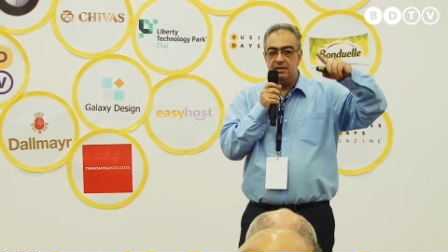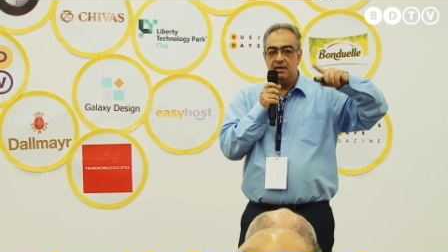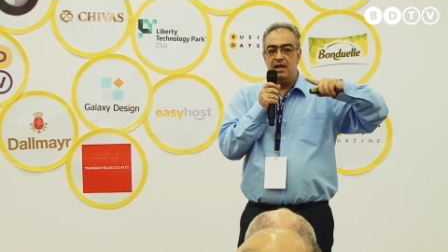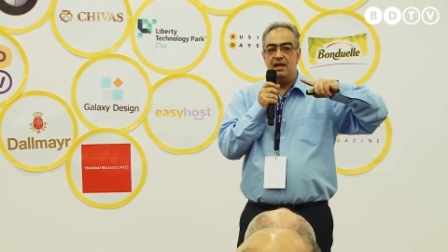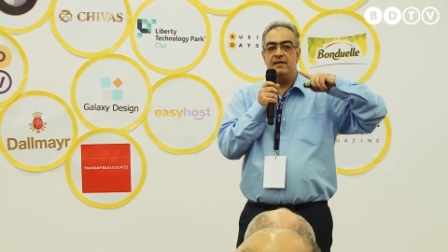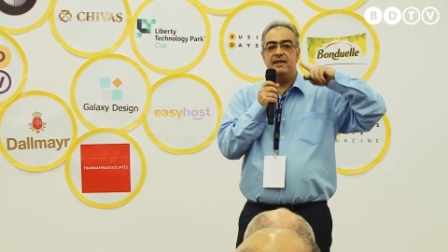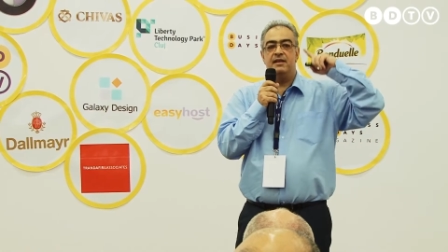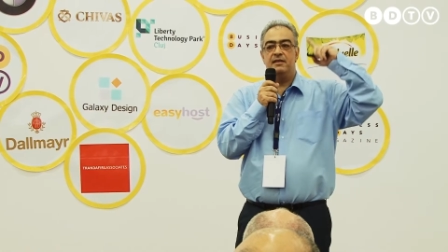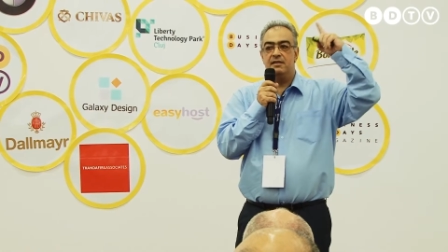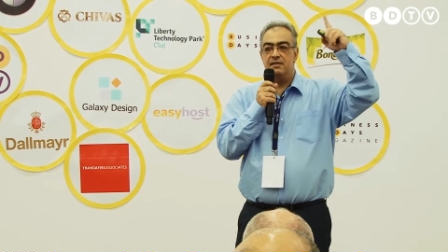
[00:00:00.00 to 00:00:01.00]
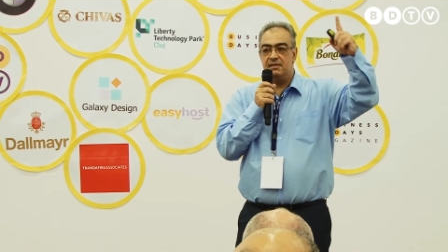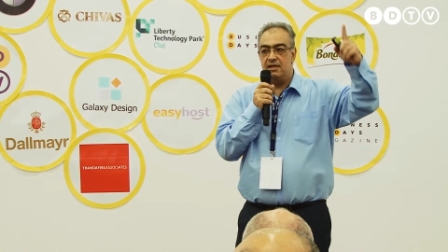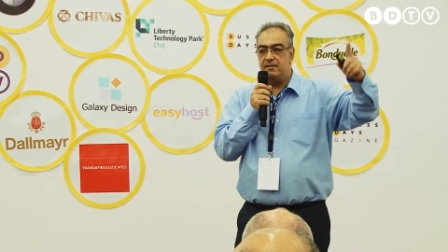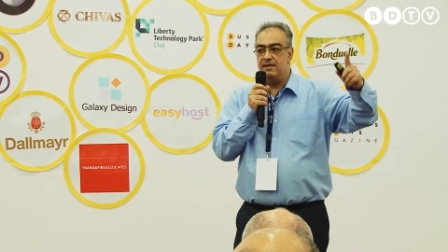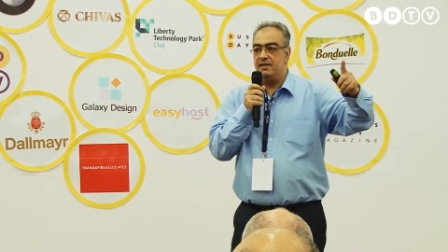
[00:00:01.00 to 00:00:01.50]
and then start
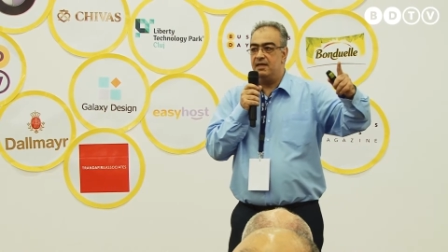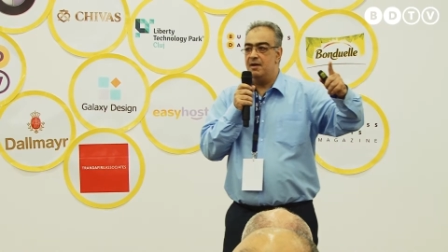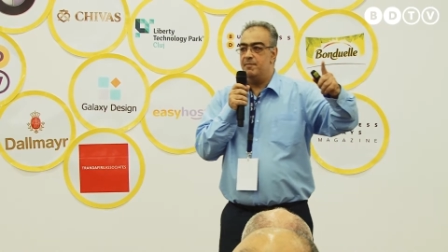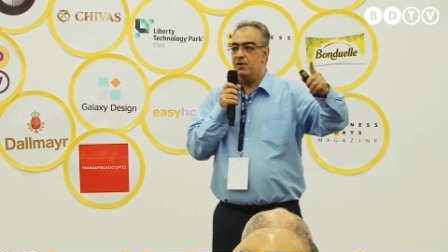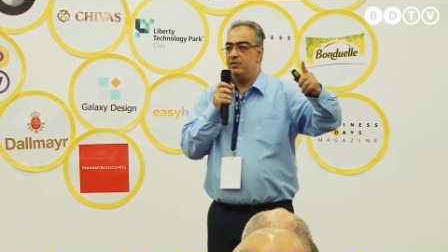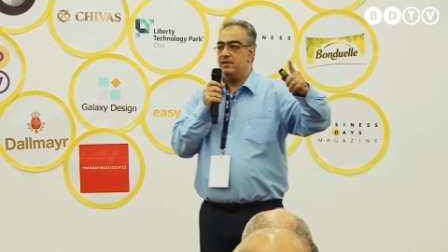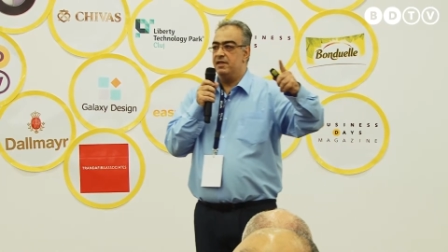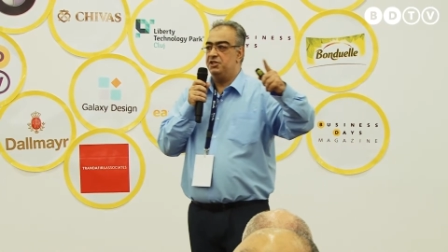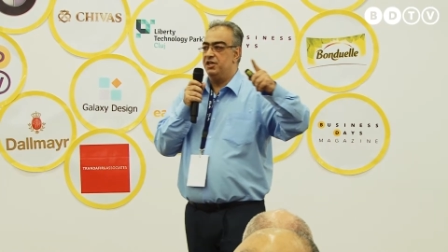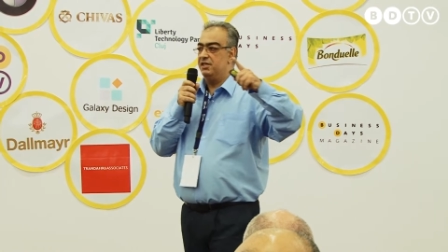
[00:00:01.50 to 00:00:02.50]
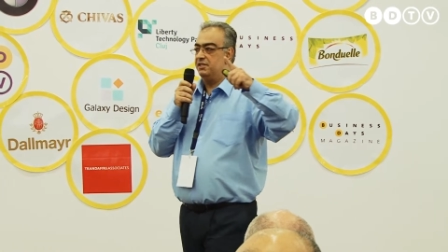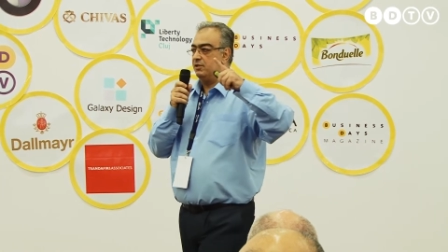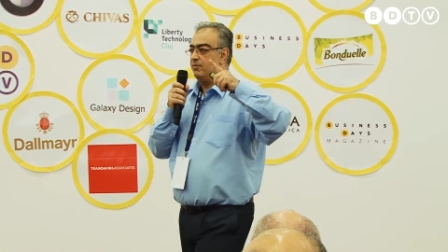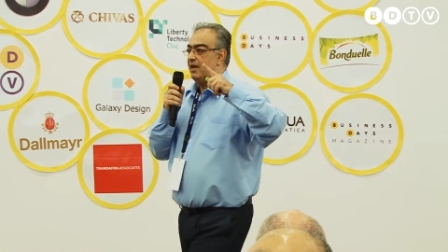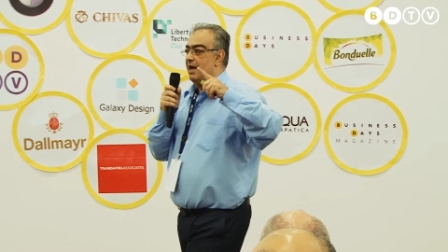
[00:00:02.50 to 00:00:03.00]
thinking about the change that
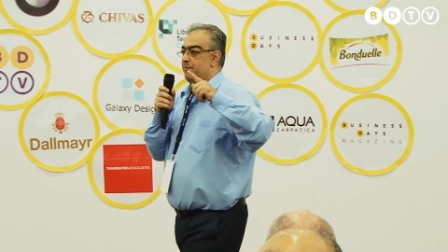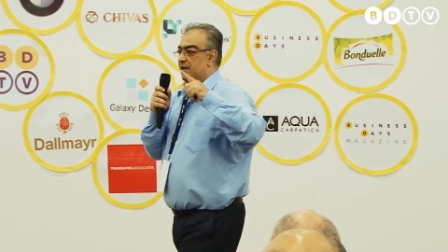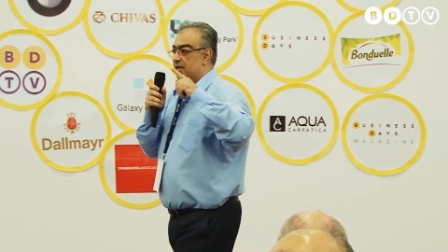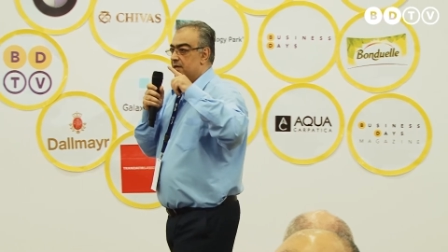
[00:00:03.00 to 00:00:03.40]
will happen.